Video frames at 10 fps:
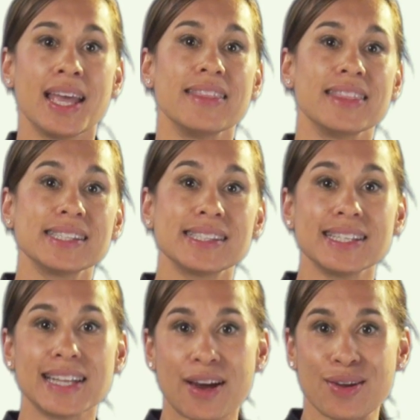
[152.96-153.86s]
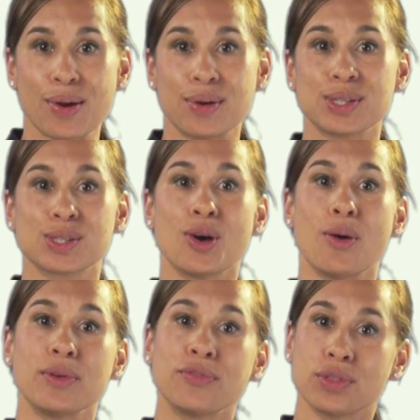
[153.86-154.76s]
In this scenario, it is
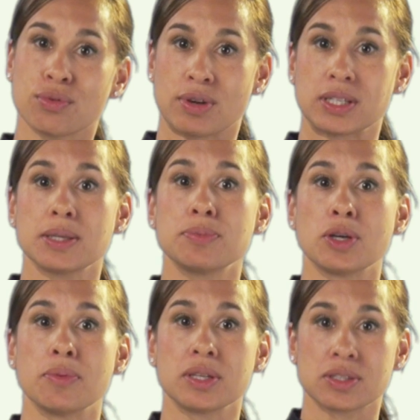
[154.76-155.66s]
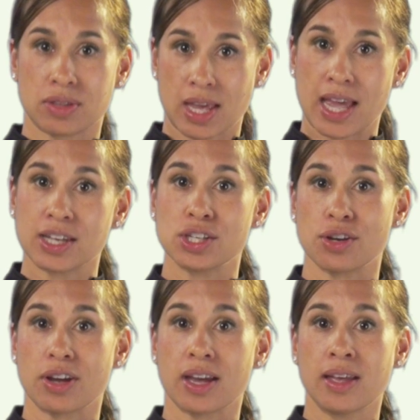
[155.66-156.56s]
common for the rectus abdominis on the
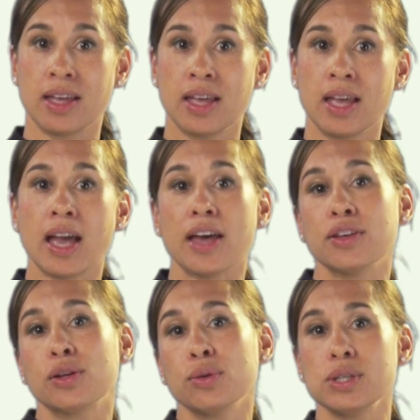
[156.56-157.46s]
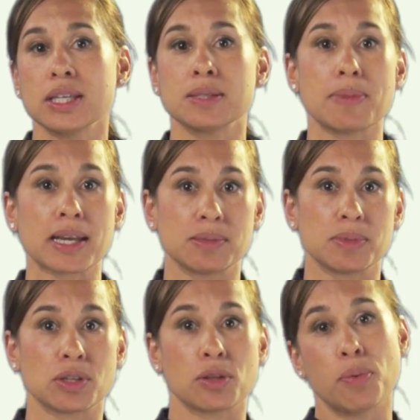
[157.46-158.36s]
anterior and the gluteus
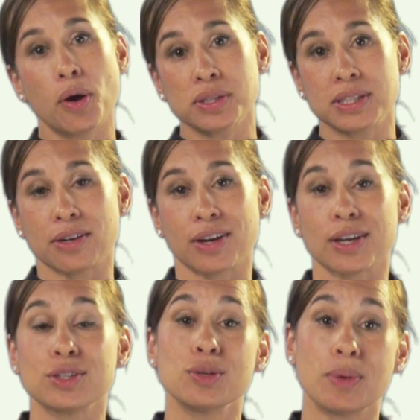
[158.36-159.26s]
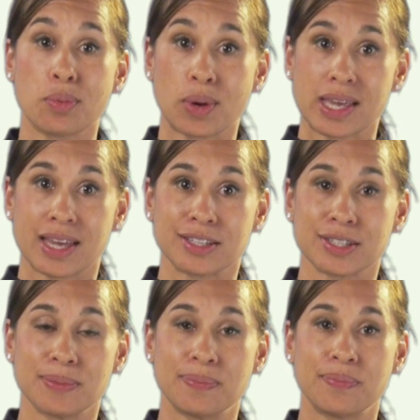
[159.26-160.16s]
maximus on the posterior to be weakened.
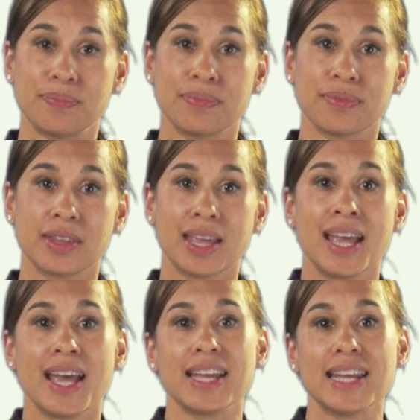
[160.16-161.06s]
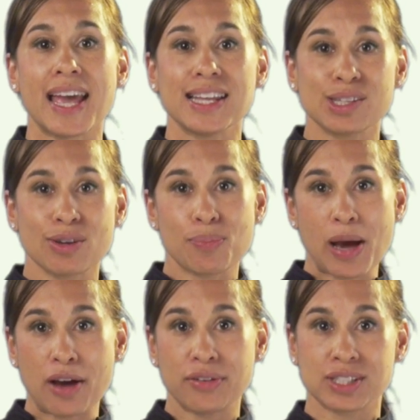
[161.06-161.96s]
An anterior
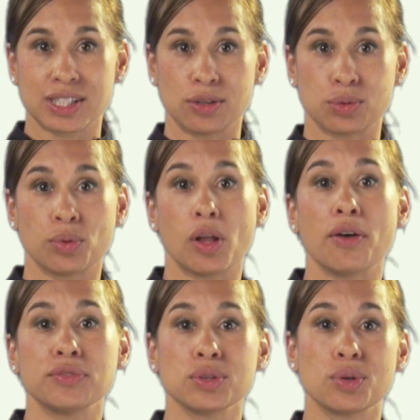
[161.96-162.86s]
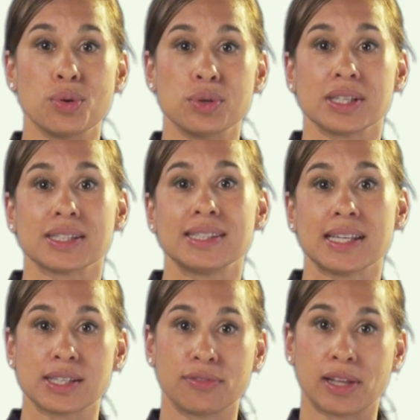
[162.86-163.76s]
pelvic tilt will often cause
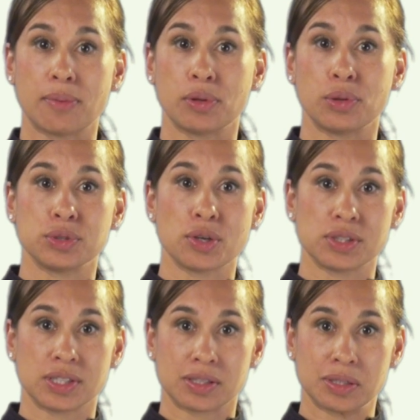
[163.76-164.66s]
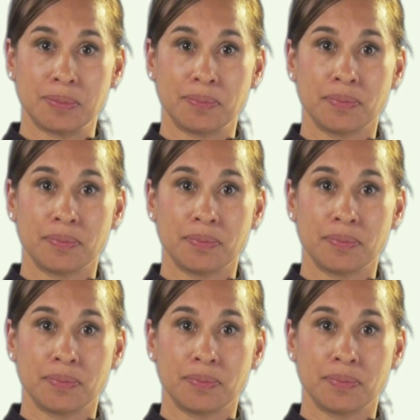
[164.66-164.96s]
excessive lumbar lordosis.